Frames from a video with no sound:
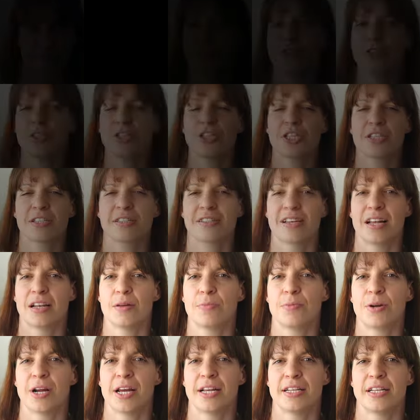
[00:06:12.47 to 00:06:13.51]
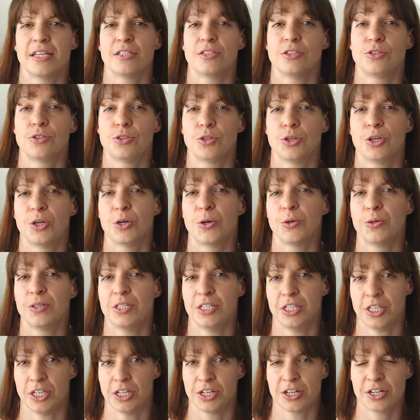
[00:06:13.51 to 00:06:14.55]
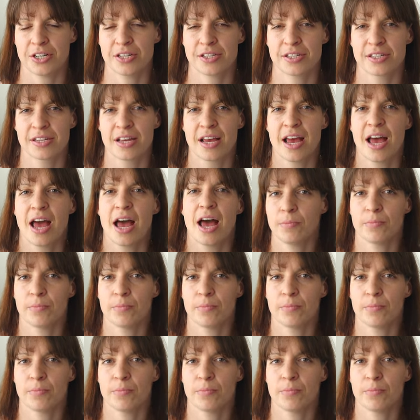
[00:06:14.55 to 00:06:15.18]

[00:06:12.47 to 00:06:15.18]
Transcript: My daughter just celebrated 2 years.